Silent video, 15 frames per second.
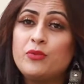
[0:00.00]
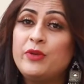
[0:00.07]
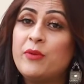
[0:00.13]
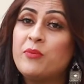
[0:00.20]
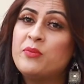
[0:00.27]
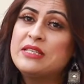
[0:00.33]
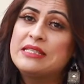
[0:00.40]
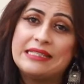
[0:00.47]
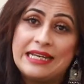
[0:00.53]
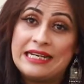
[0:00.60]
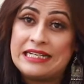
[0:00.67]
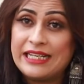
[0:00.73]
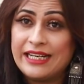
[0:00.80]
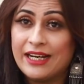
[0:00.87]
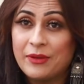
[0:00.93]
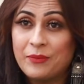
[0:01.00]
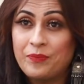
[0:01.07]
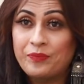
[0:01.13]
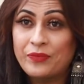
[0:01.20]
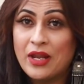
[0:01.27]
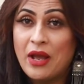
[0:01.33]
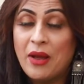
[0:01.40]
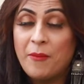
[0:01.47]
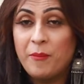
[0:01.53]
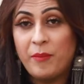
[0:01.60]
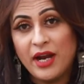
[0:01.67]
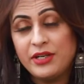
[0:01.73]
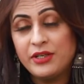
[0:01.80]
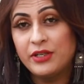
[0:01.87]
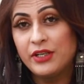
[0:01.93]
to be a Miss India.
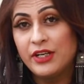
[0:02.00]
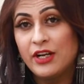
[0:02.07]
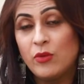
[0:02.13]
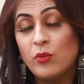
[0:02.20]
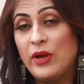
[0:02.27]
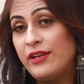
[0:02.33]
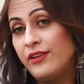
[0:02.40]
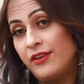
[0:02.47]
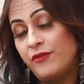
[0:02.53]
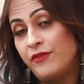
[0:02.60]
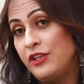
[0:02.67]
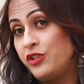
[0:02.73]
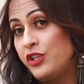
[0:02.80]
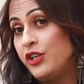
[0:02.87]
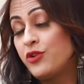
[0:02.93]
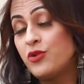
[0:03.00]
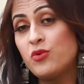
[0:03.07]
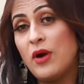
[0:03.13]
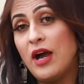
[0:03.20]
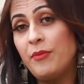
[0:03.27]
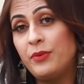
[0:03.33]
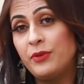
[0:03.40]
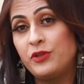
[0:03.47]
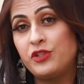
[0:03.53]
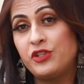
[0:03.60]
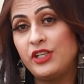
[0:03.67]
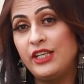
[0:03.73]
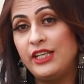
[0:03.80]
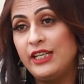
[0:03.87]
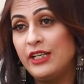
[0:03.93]
But when, when she grew up,
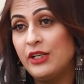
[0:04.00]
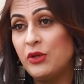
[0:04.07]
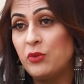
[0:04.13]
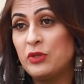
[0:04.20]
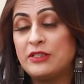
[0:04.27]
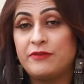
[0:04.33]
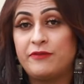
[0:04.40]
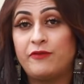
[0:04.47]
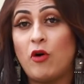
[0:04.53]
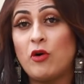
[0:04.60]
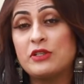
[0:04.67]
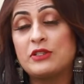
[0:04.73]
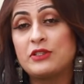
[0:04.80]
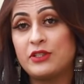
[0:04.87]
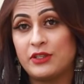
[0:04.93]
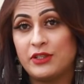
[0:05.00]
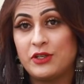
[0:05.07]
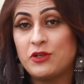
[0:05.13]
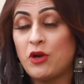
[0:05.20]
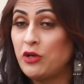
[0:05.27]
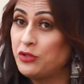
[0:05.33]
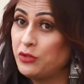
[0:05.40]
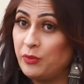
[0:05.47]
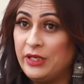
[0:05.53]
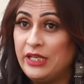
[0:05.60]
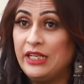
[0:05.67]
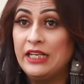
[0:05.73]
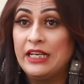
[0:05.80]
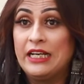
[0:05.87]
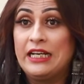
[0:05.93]
she was forced not to
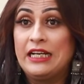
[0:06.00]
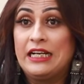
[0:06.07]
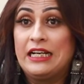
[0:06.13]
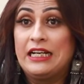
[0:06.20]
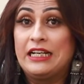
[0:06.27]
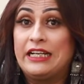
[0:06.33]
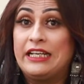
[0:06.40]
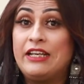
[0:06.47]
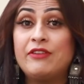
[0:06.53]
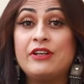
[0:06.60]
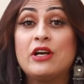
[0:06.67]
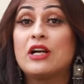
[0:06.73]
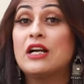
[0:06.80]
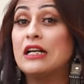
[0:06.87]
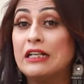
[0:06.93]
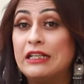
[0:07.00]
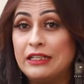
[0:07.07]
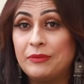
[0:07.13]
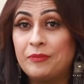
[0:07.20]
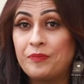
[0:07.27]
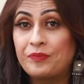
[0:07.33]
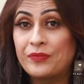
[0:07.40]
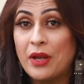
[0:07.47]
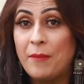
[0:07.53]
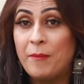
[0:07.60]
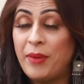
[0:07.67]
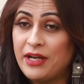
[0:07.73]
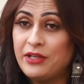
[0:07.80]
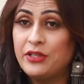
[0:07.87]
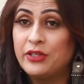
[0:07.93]
be even a girl.
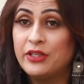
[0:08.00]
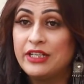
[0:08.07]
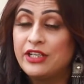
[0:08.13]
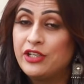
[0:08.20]
But